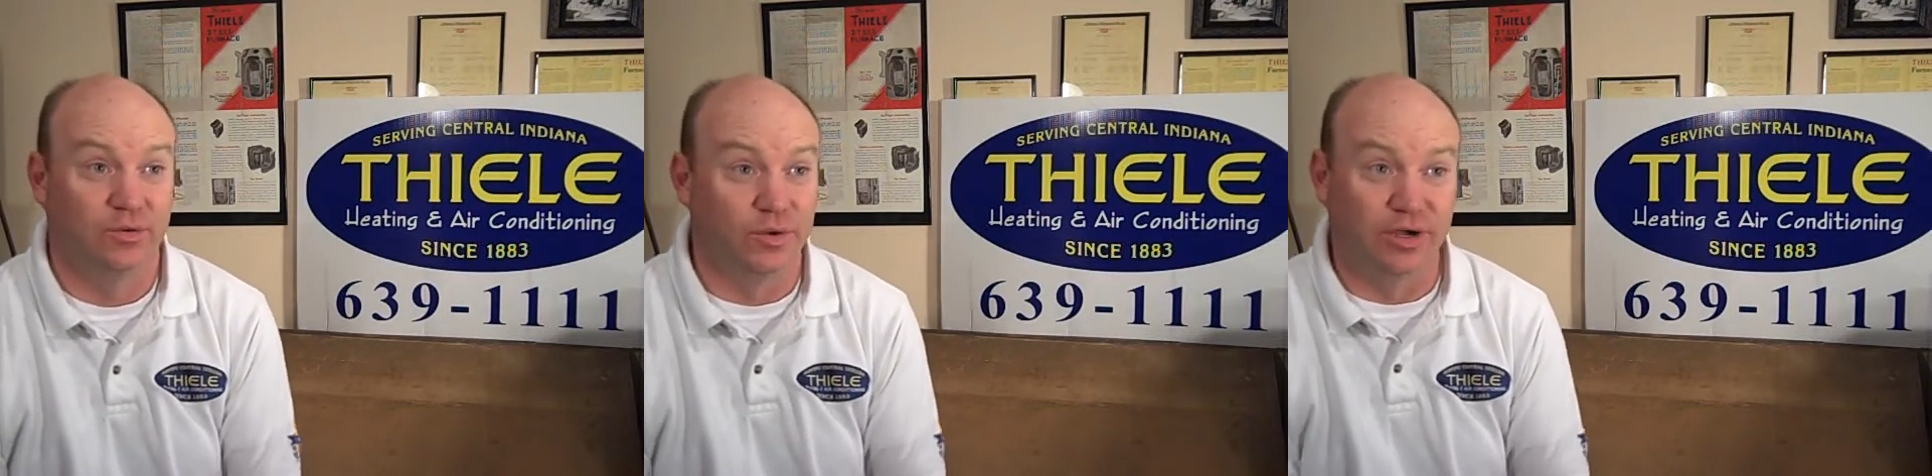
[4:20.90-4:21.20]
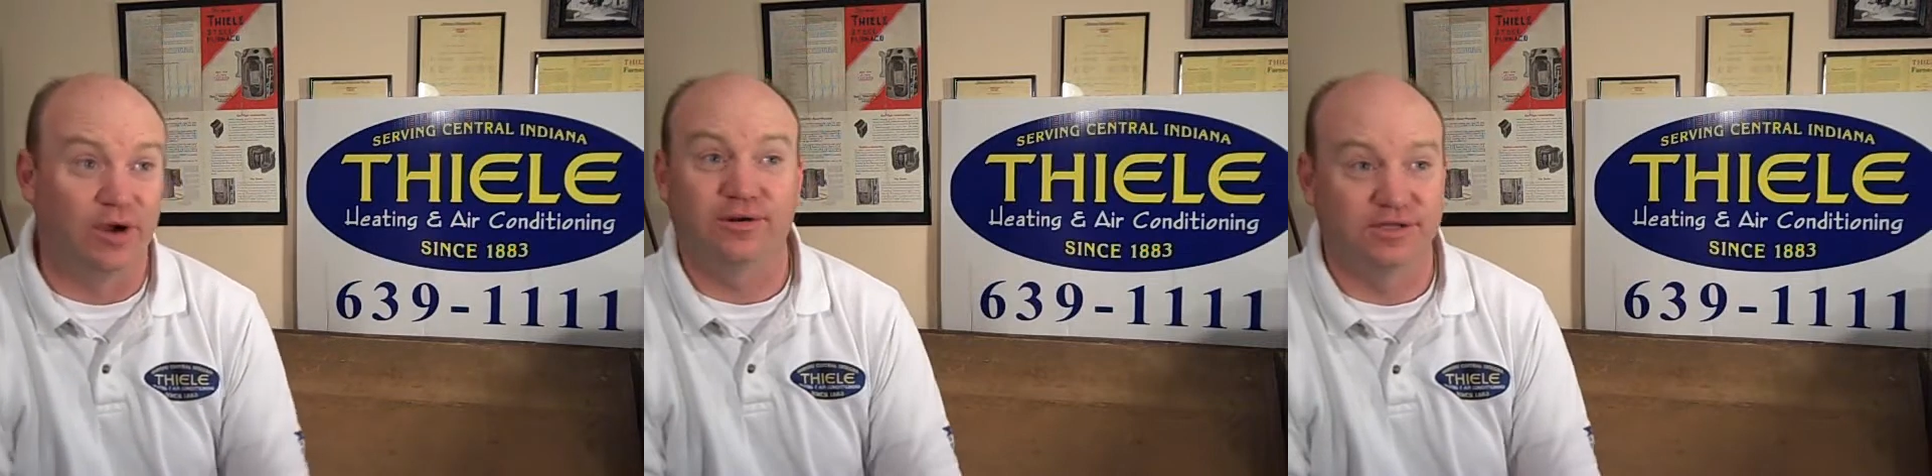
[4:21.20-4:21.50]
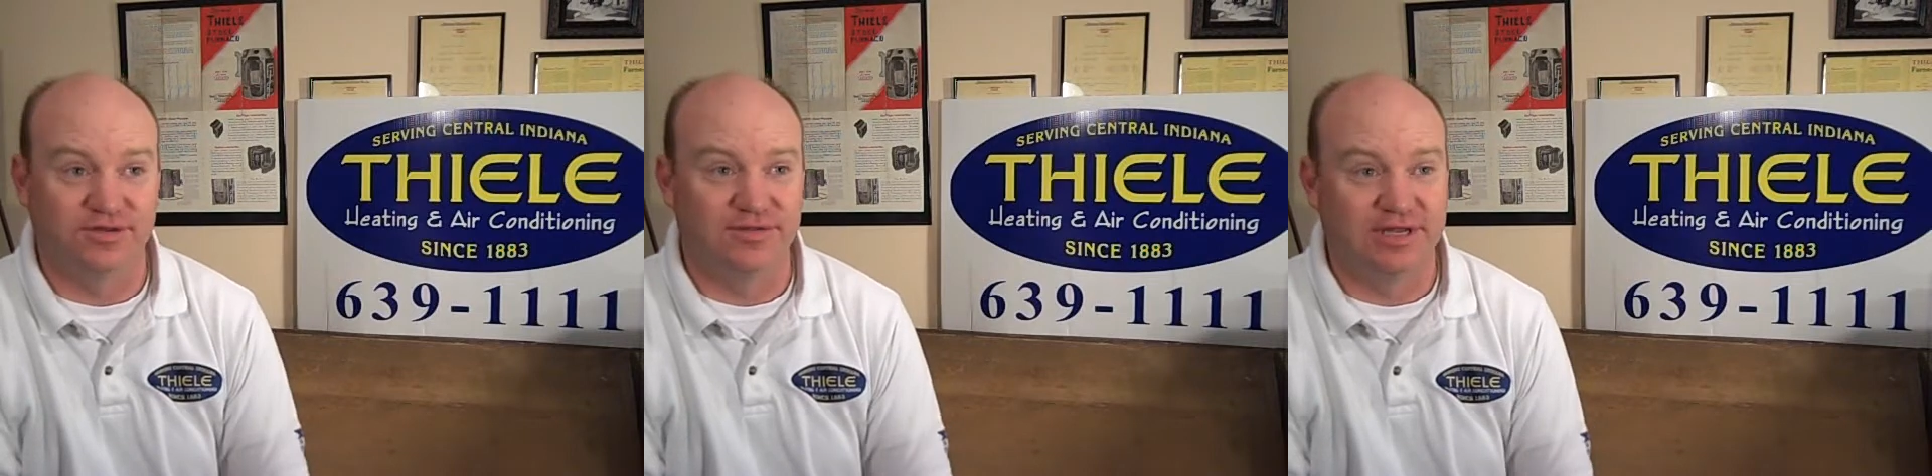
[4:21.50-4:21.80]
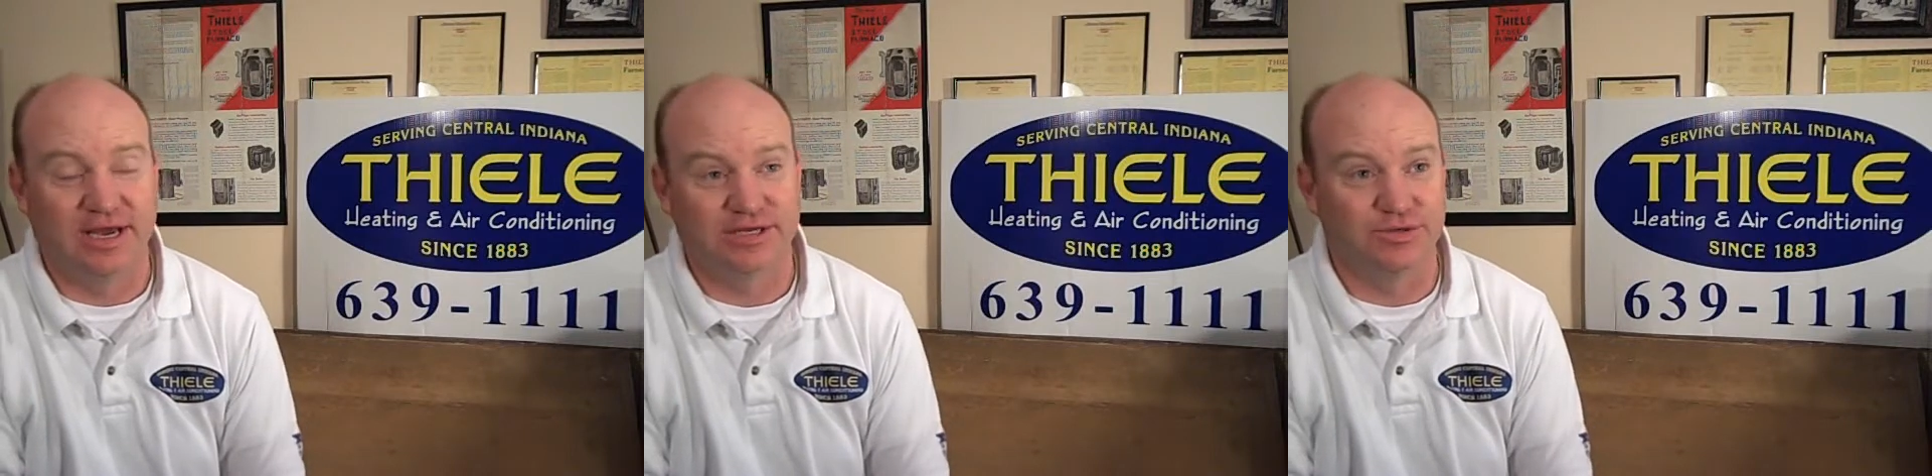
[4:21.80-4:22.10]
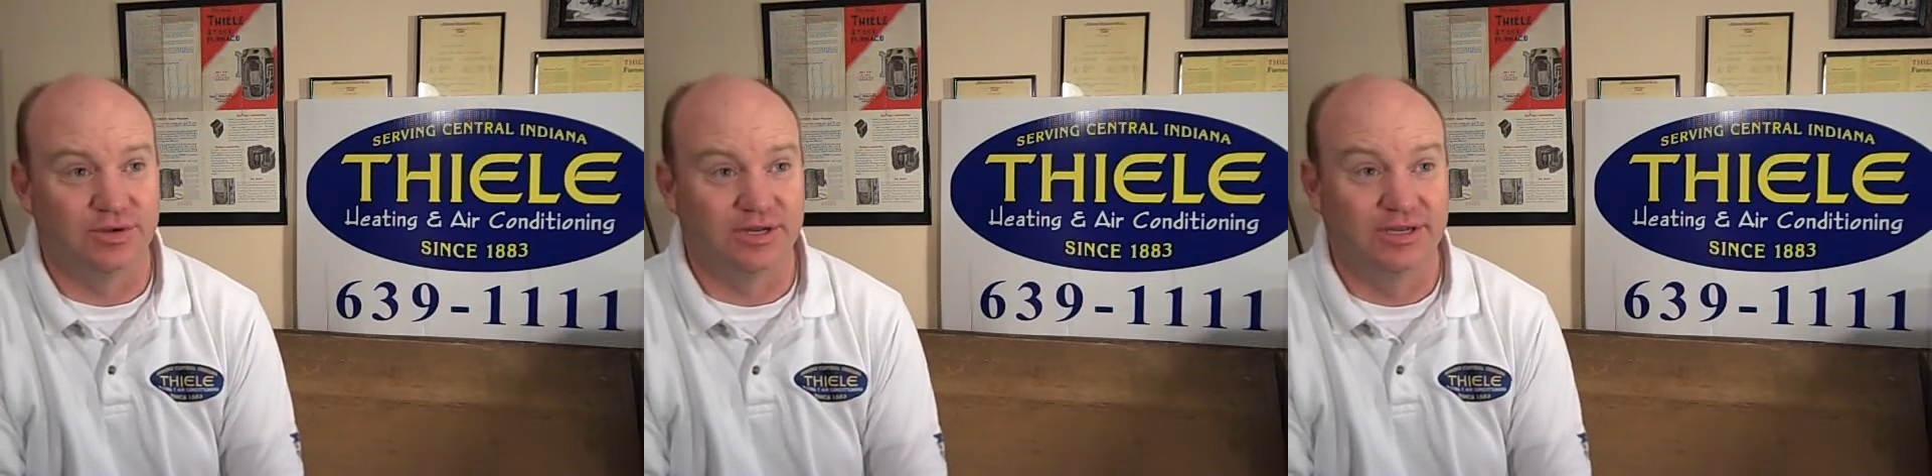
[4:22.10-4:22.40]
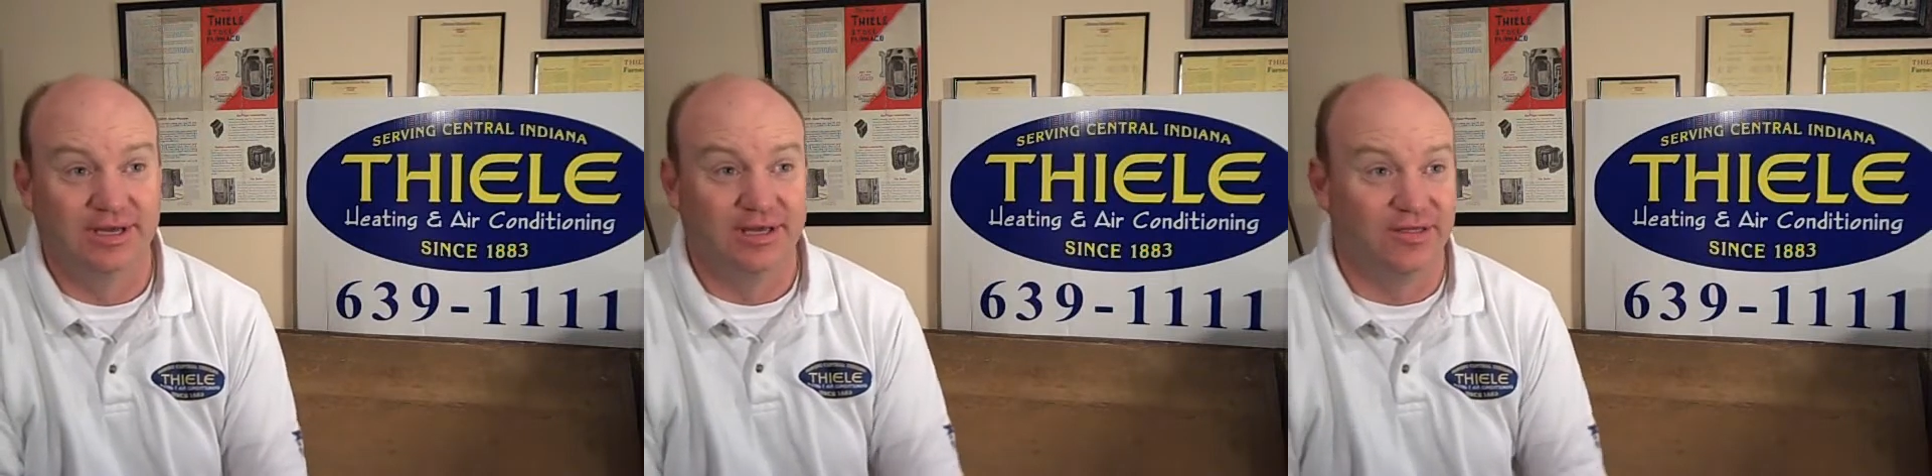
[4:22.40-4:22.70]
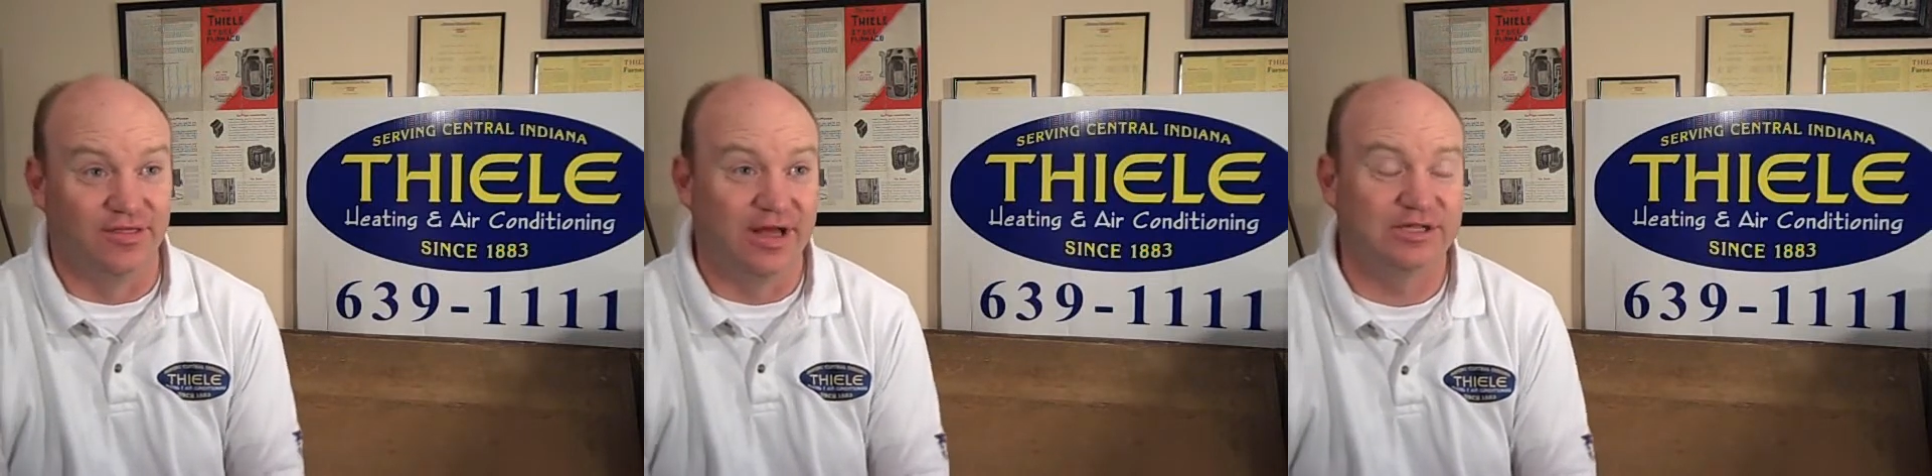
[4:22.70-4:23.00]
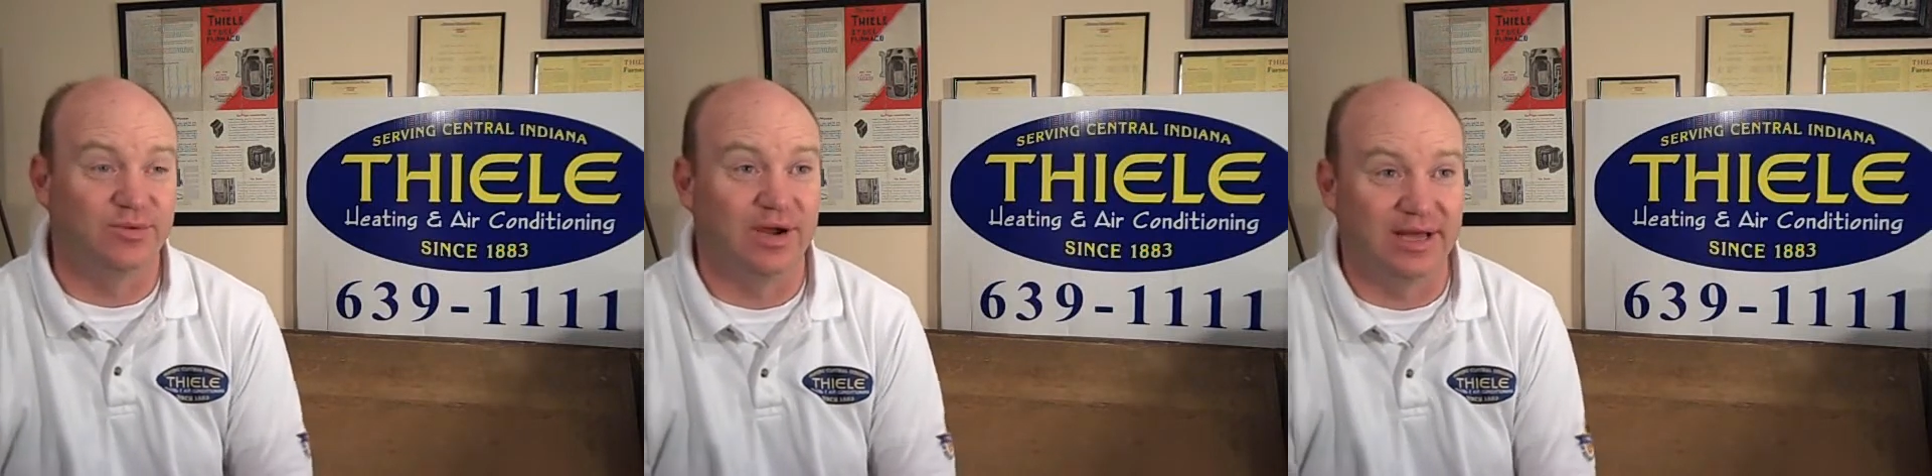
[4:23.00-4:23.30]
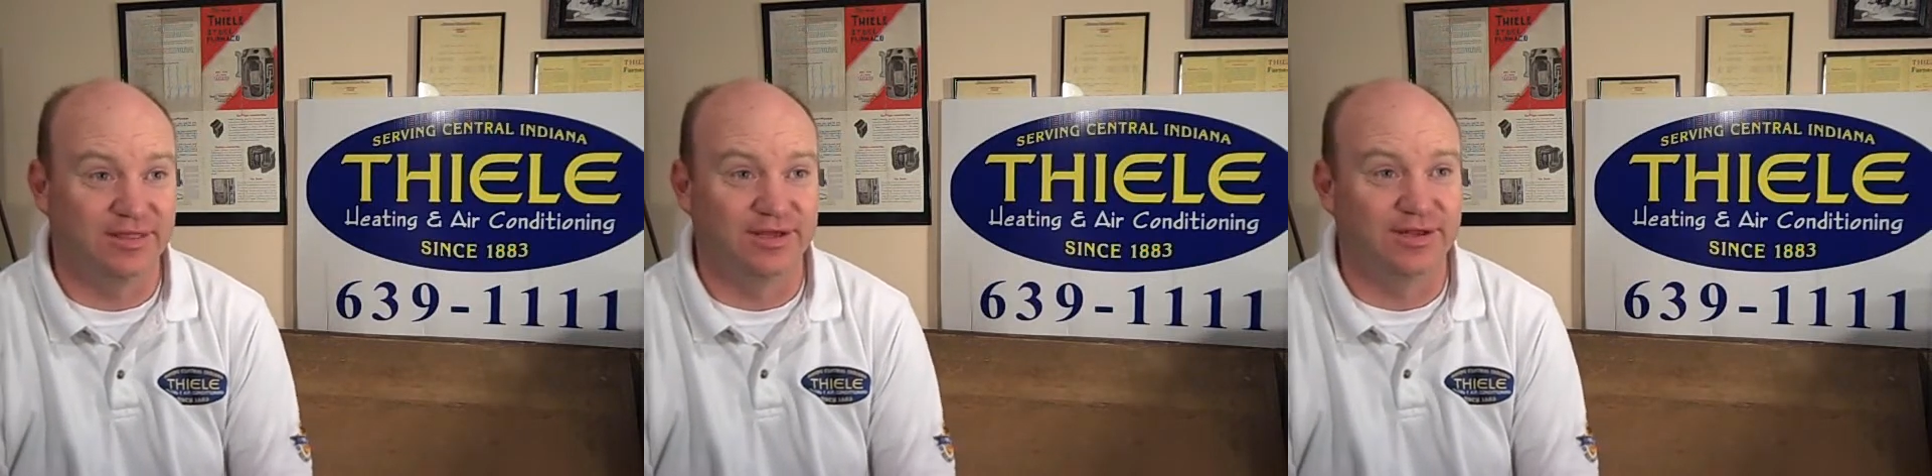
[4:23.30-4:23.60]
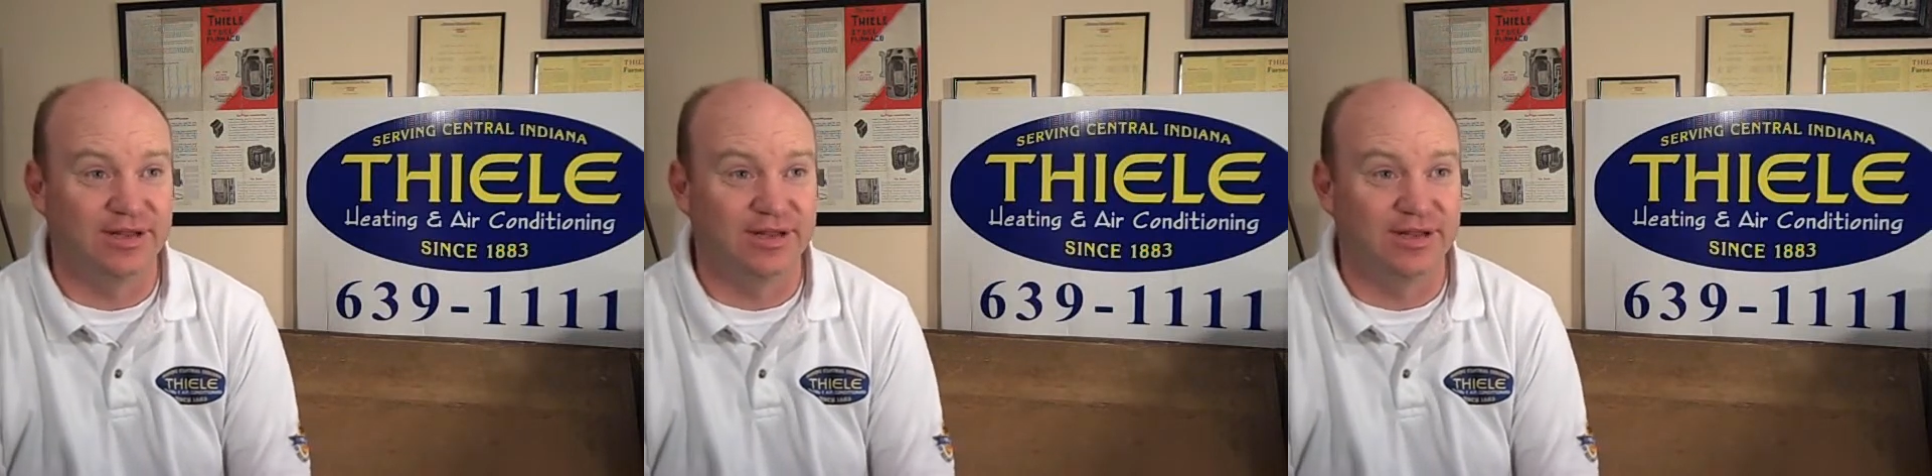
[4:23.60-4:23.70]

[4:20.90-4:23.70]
regardless of the tax credit. That's why I think